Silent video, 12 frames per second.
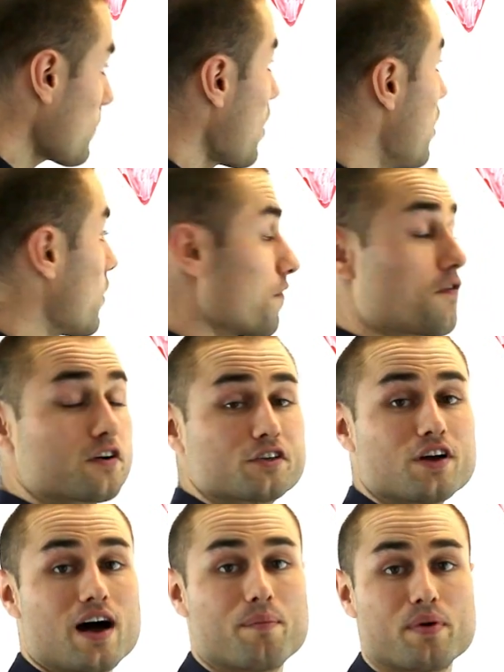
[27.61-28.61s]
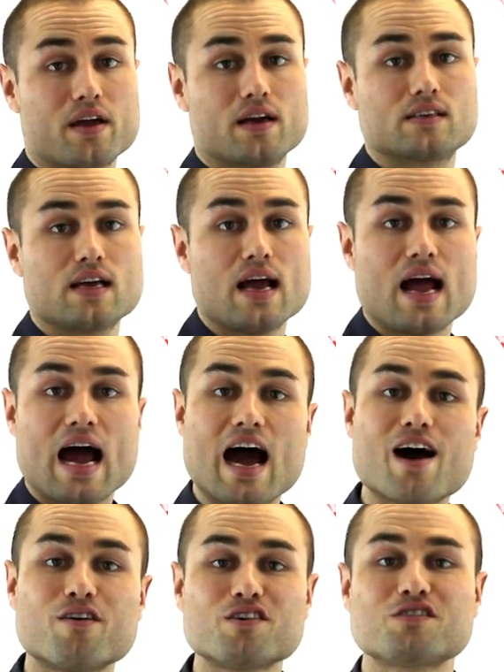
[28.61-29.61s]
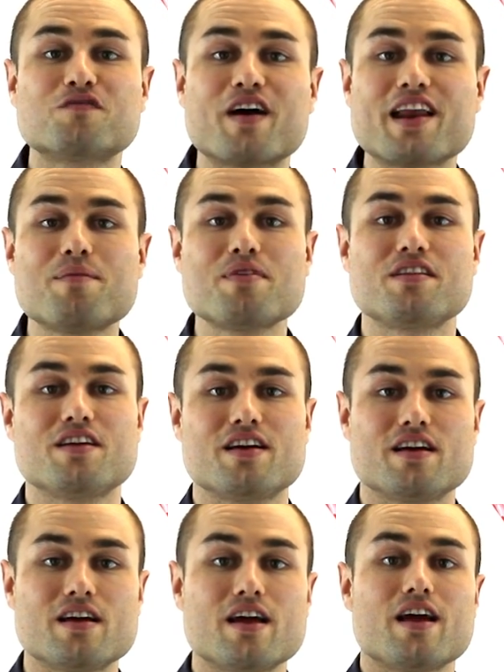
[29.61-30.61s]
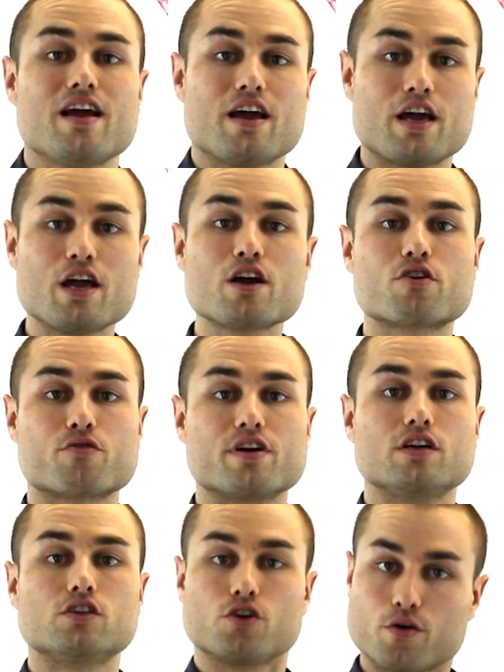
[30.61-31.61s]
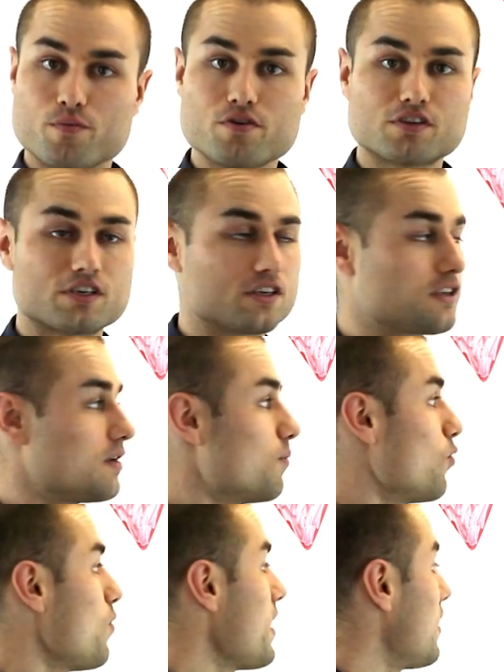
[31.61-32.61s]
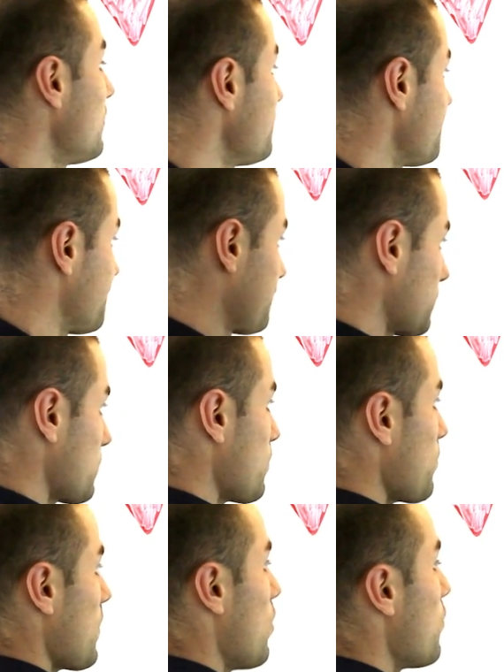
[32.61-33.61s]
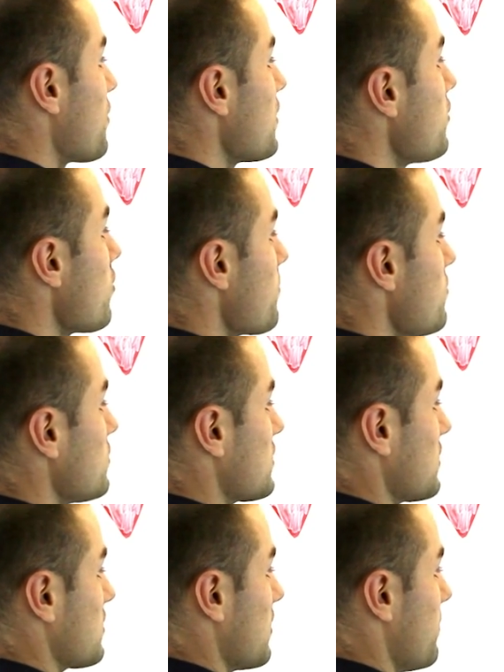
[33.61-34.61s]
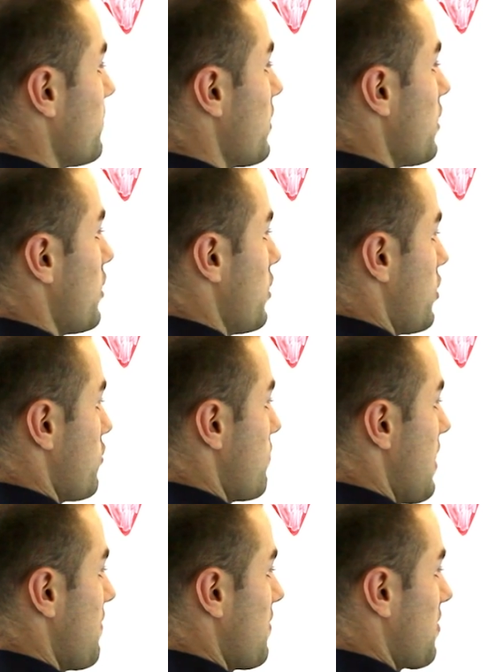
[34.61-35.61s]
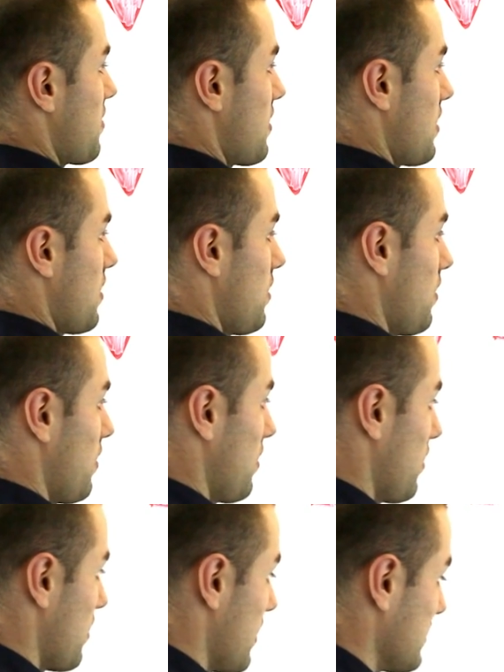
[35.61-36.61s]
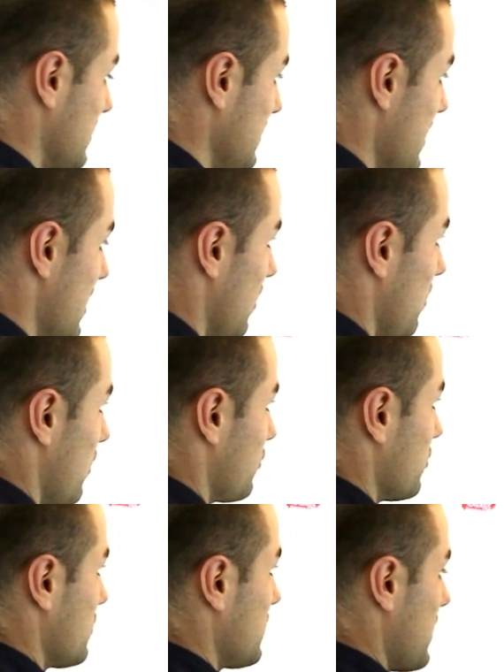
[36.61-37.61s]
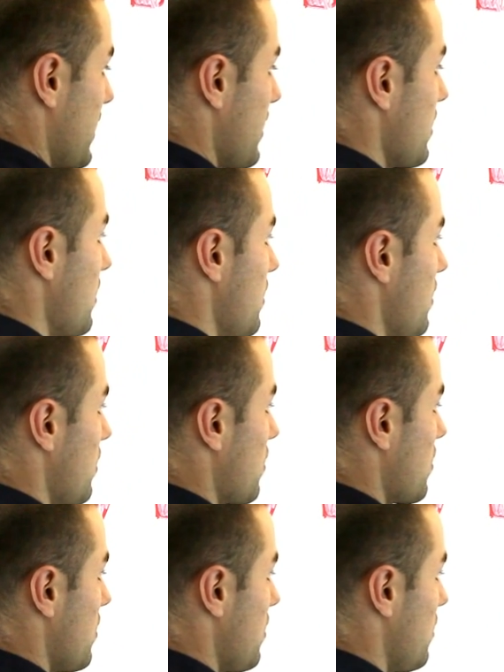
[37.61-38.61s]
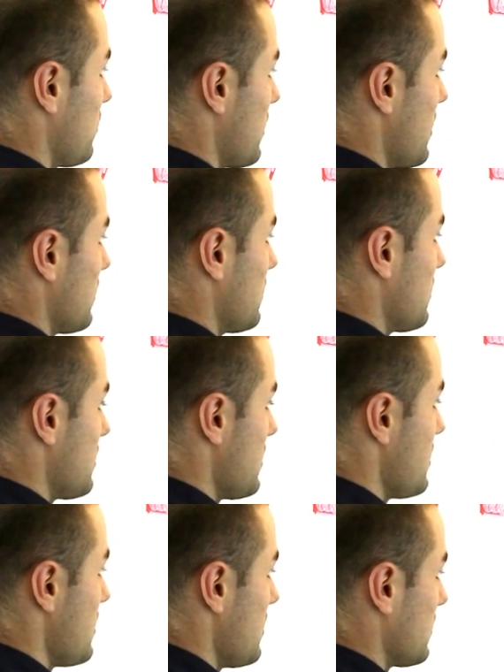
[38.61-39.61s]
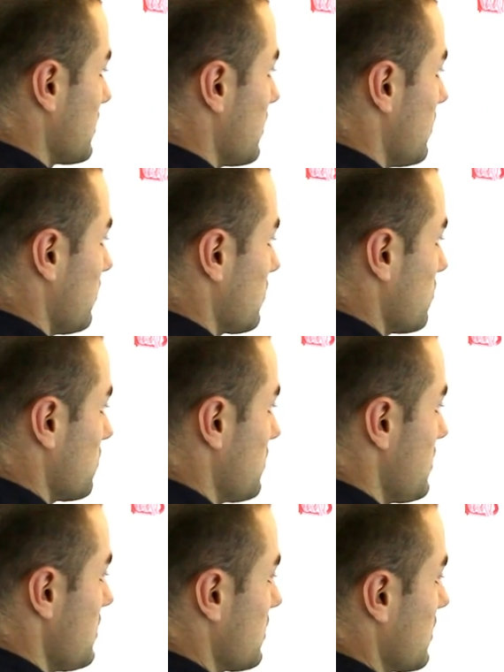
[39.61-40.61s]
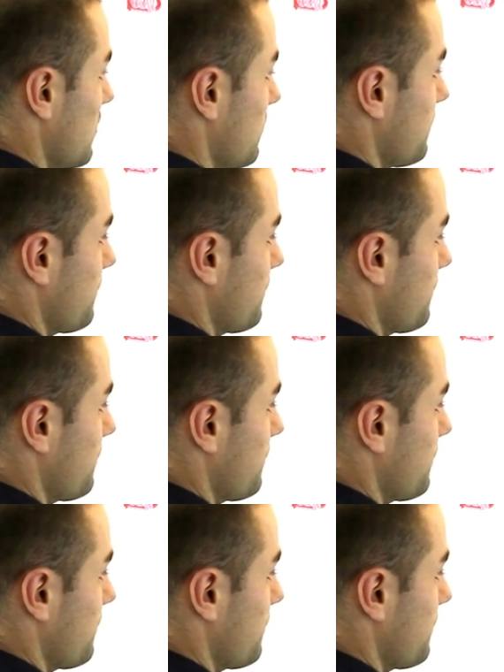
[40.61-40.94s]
on our first topic is how does vitamin D increase your immune system? Well, within your immune system, you have a thing, a cell, I should say, called a T cell. So T cell.